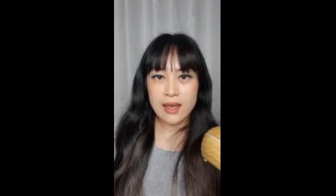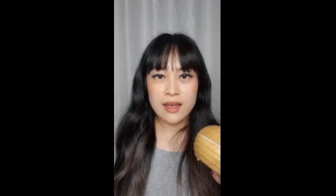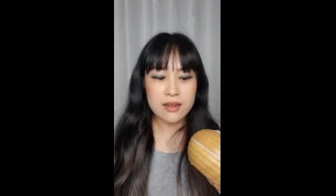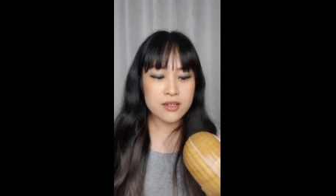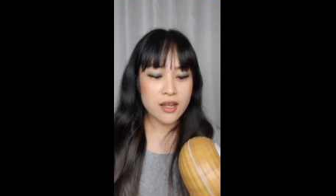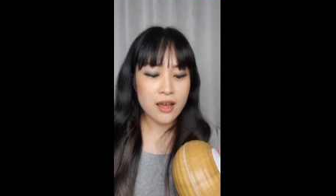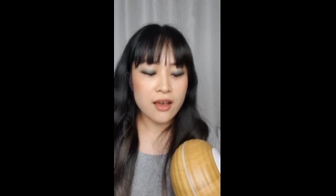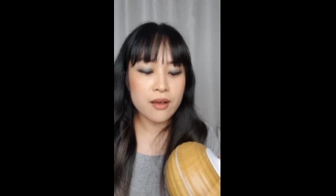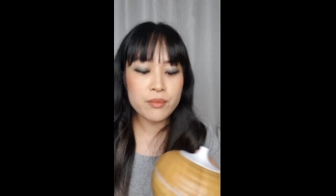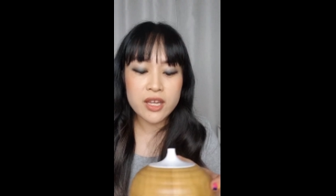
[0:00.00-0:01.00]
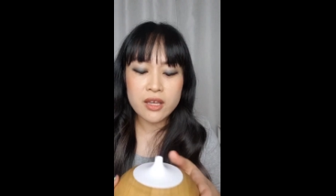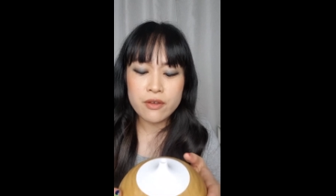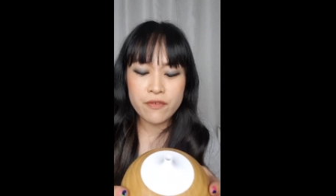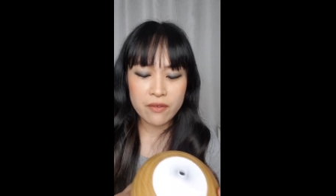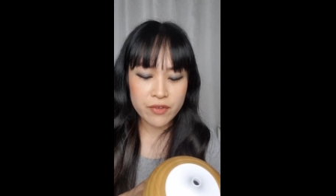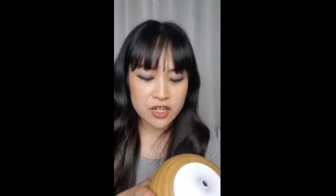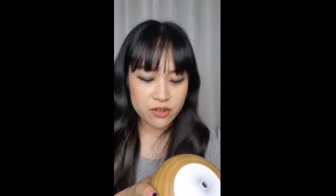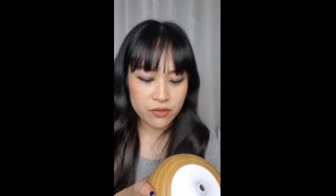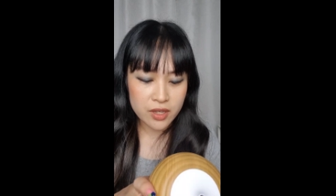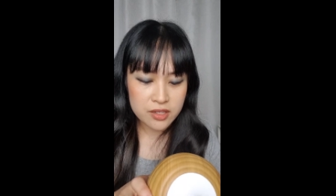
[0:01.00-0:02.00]
And another fun
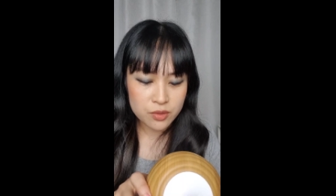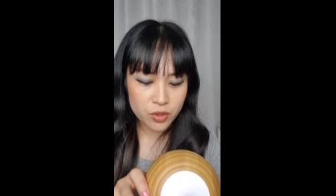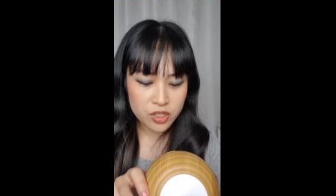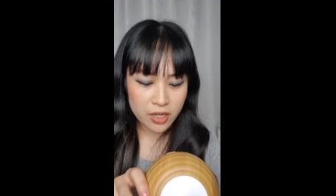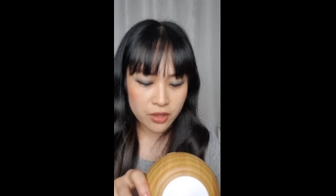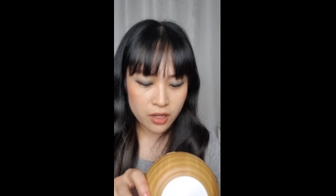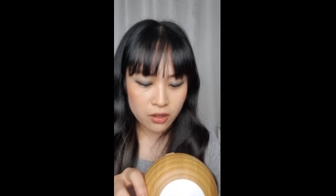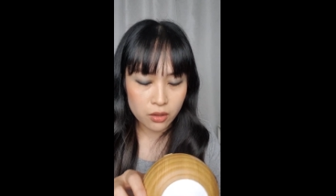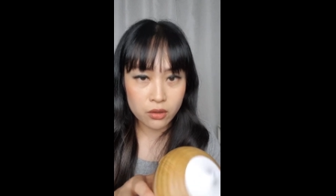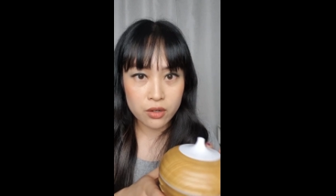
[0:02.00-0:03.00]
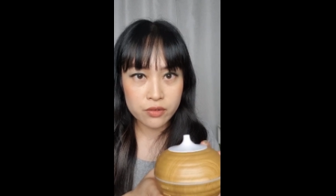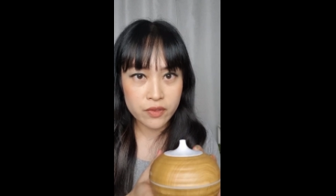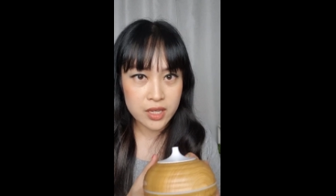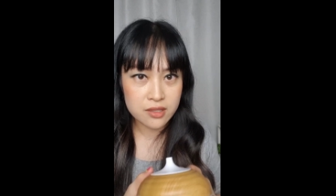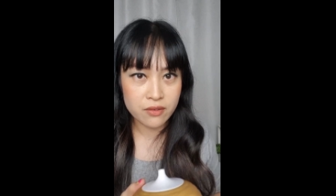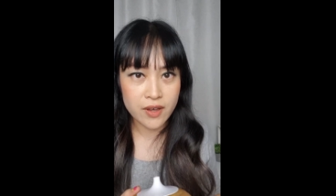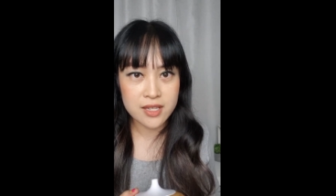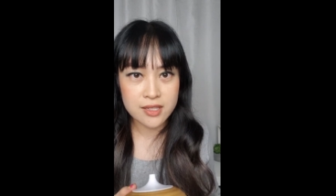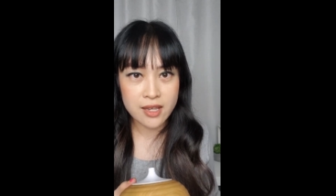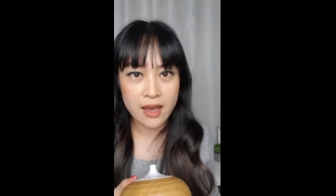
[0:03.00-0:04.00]
feature of this, which I think a lot of these
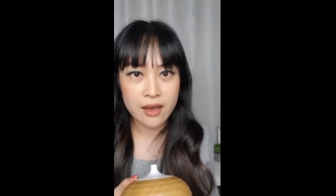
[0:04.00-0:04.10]
devices